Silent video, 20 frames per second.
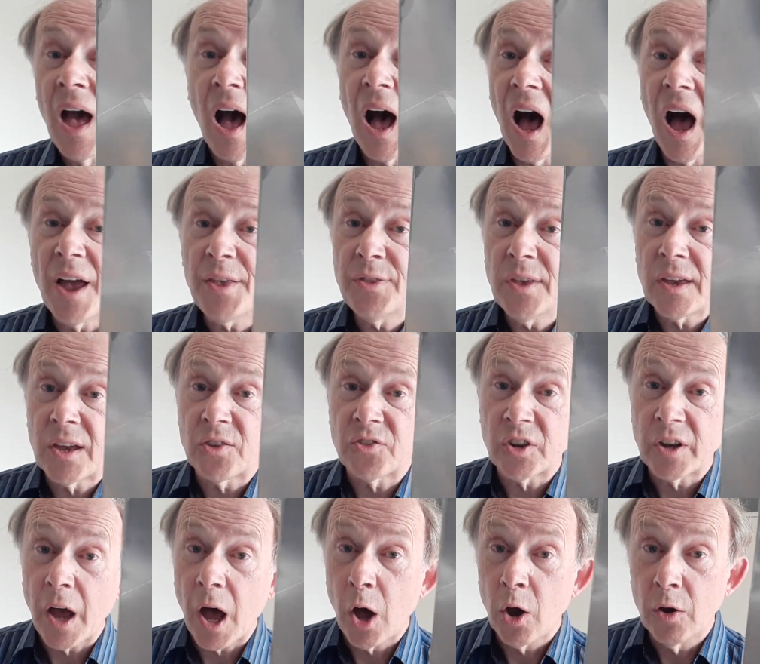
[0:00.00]
I think it's
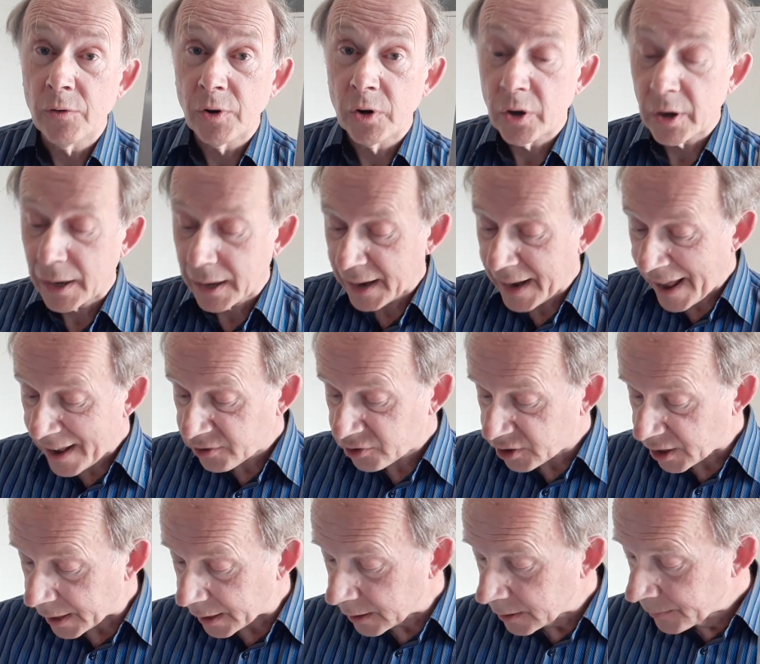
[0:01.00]
an overlooked
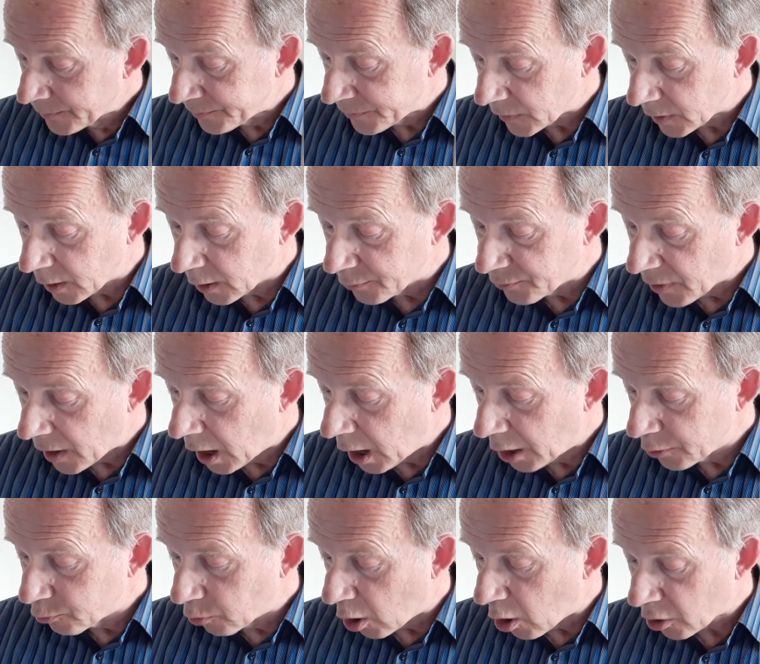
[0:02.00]
classic of
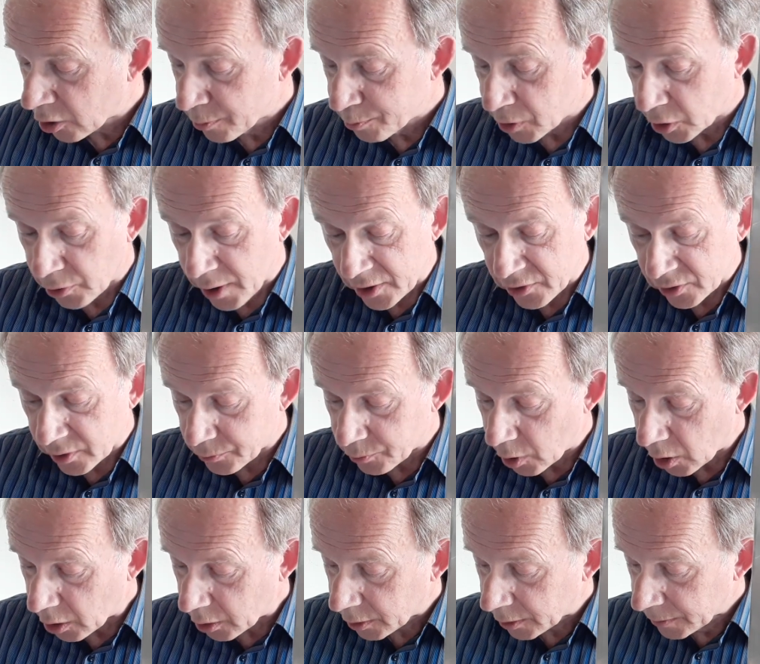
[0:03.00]
hard rock, progressive
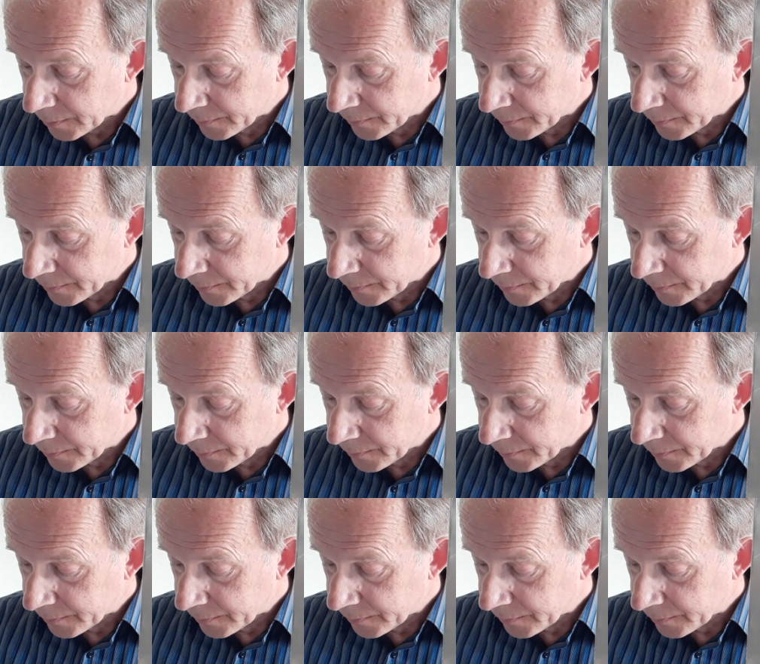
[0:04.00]
rock.